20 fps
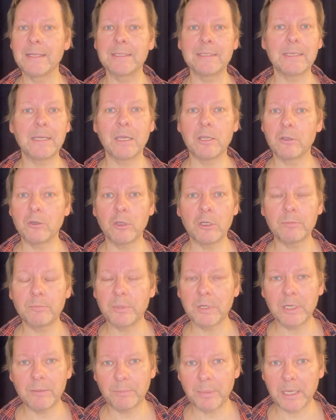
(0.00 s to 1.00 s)
They are not
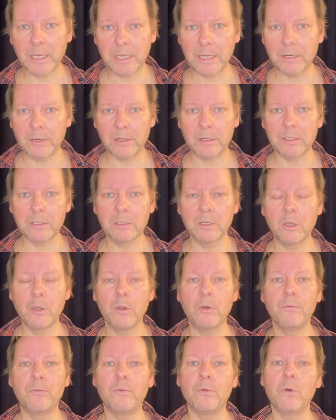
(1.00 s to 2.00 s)
prepared
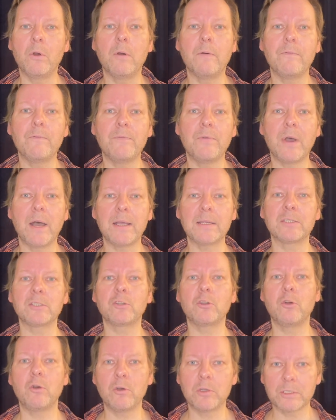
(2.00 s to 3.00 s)
for fast
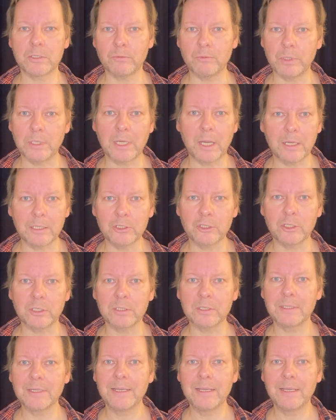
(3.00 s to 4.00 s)
cost reductions.